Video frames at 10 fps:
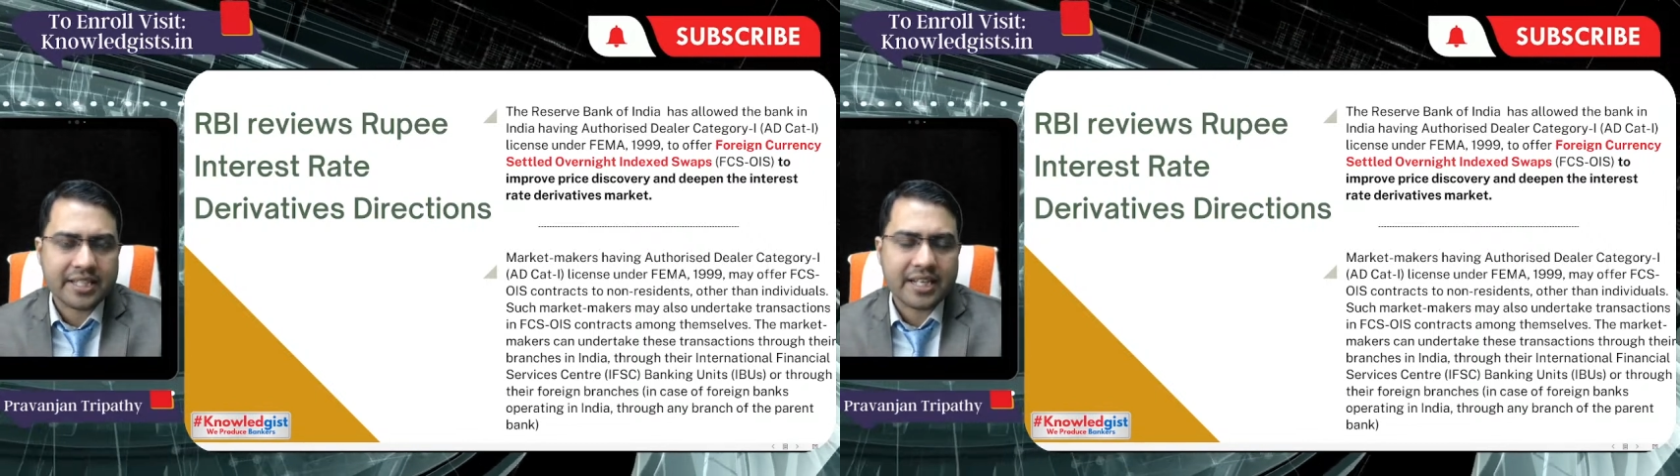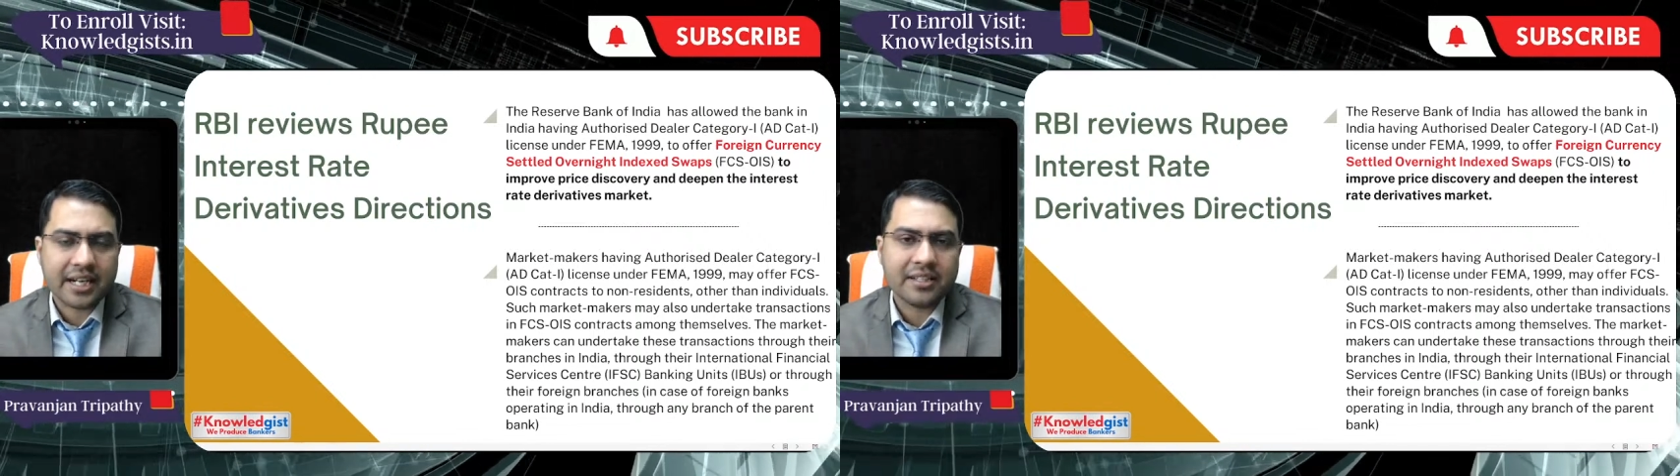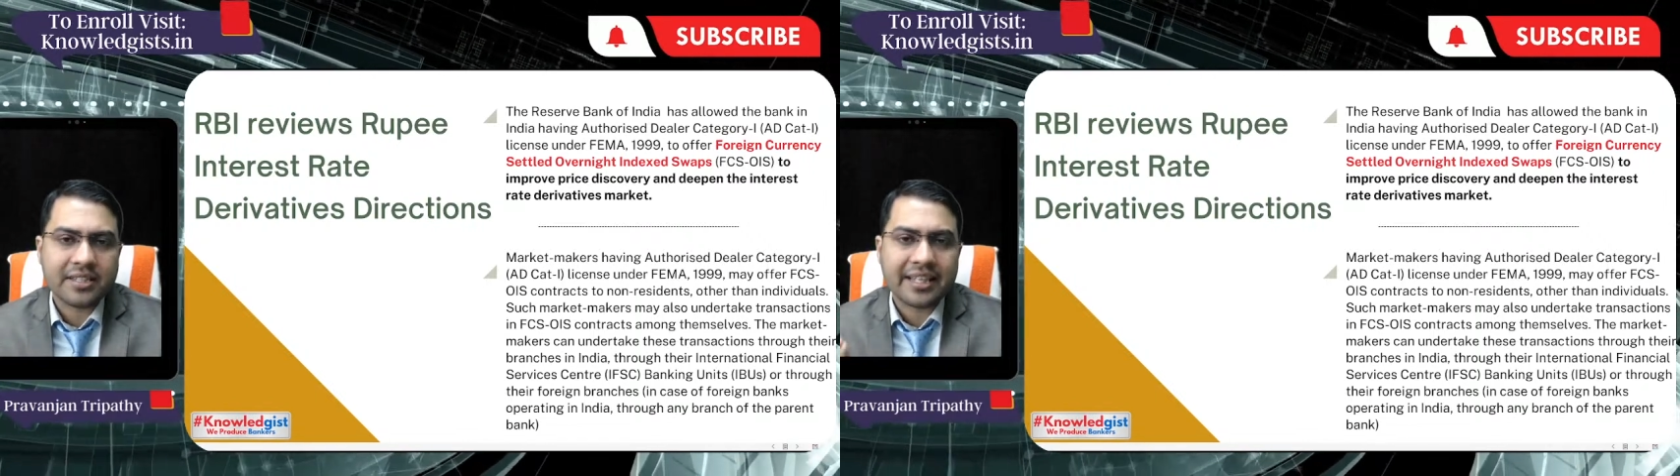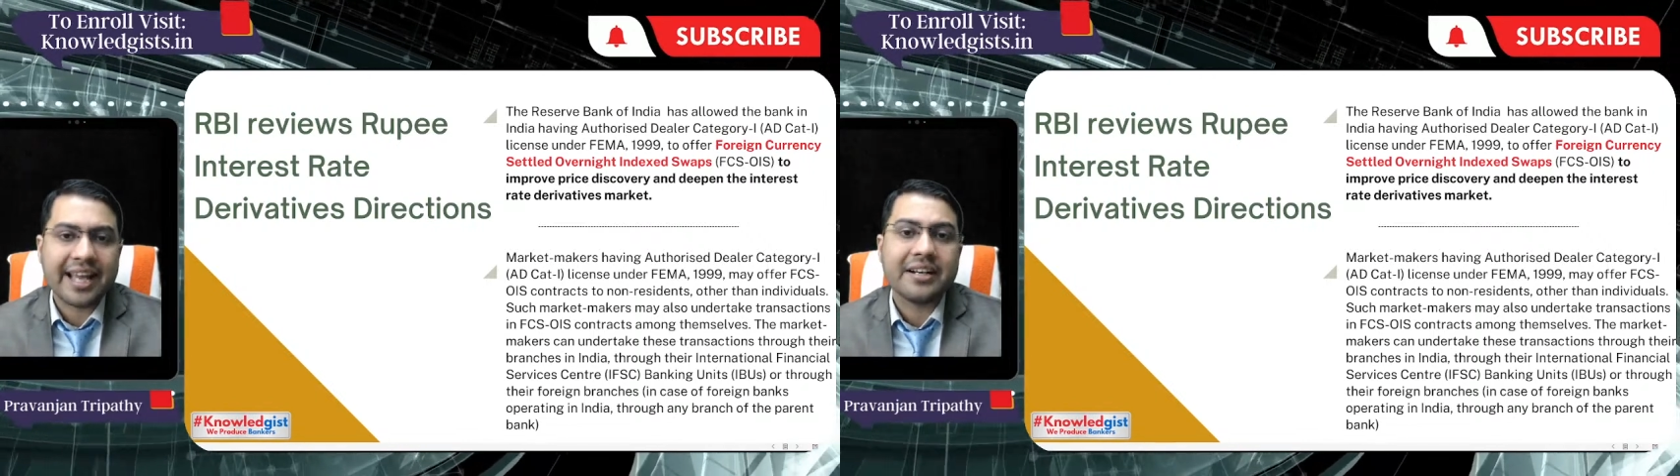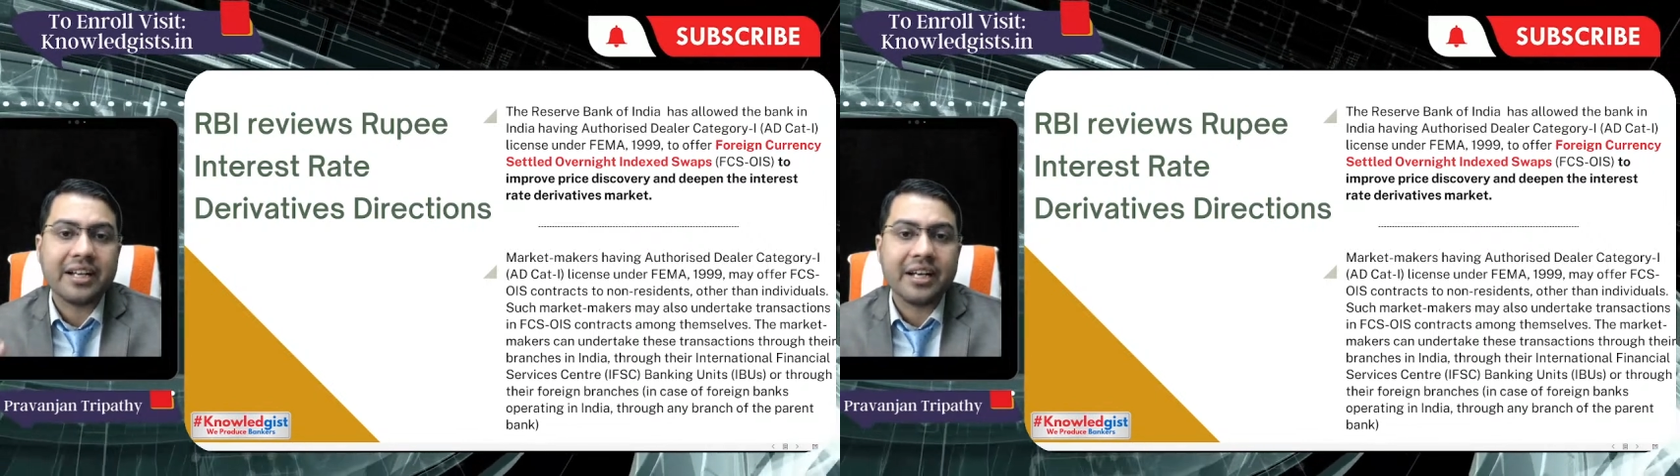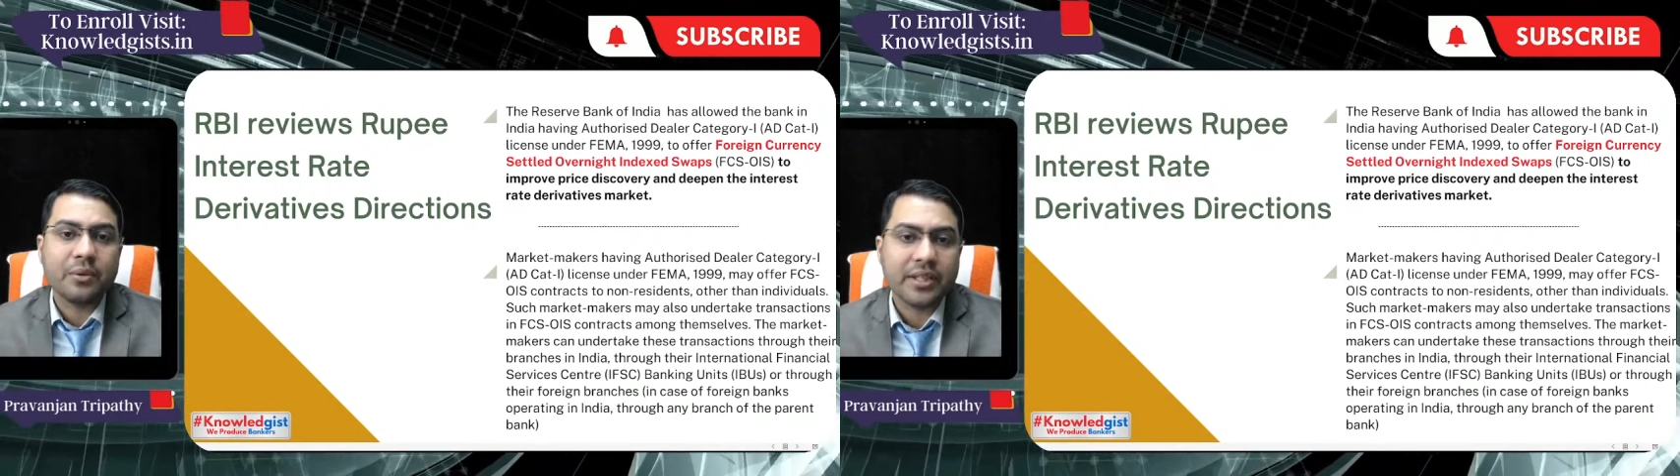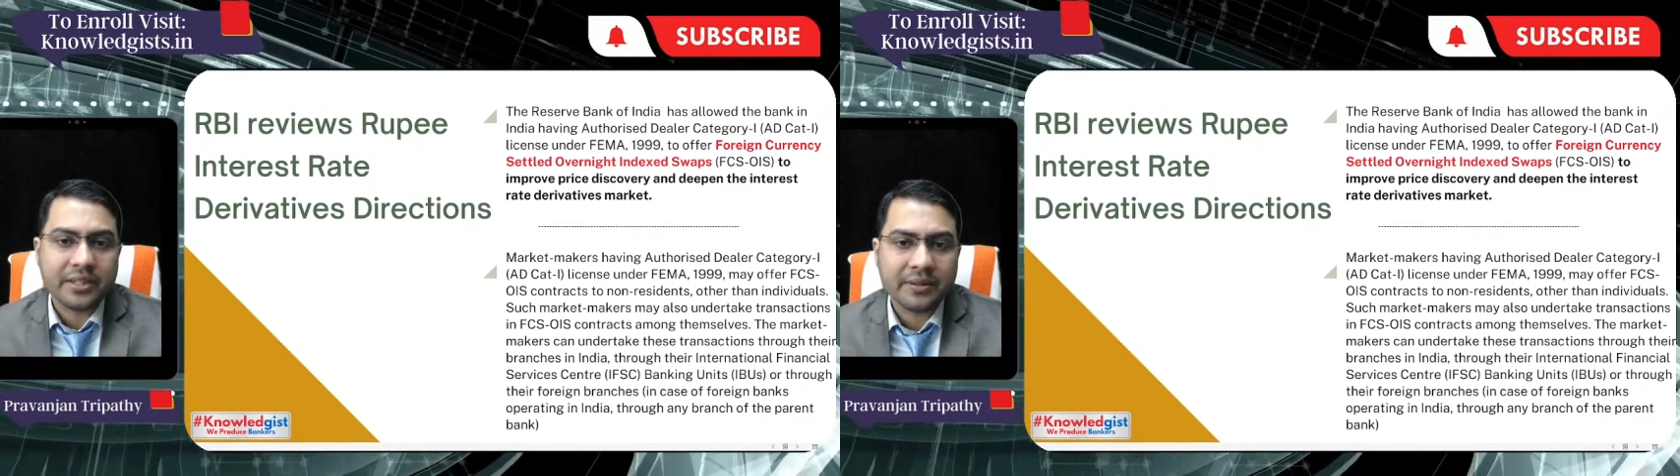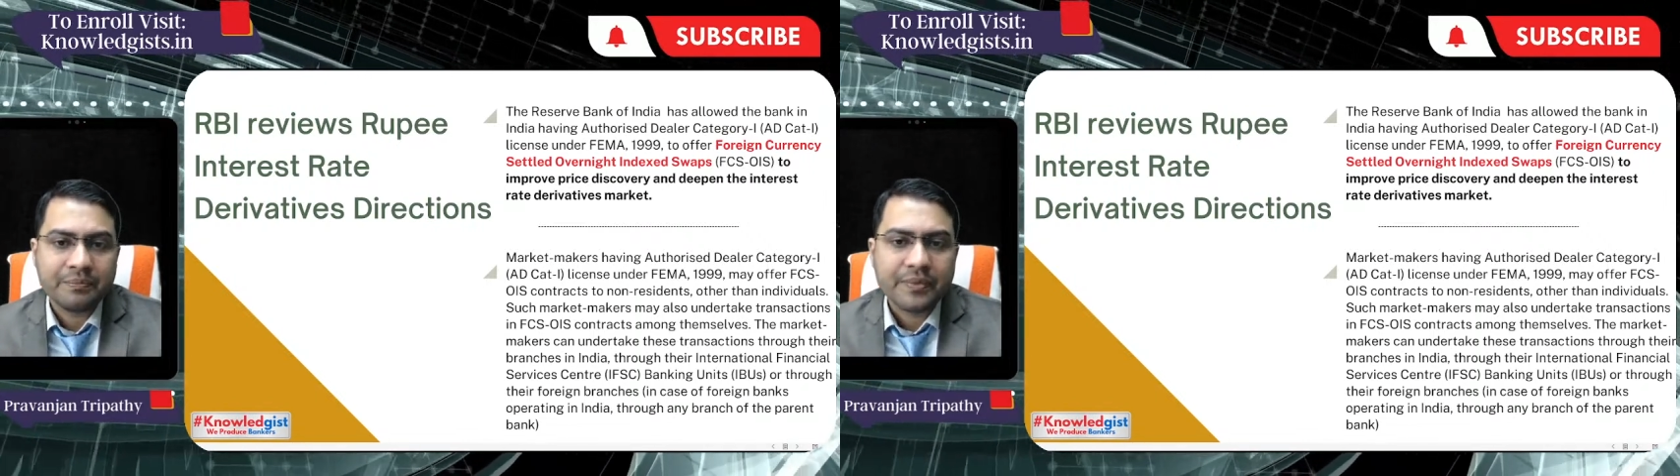status can deal with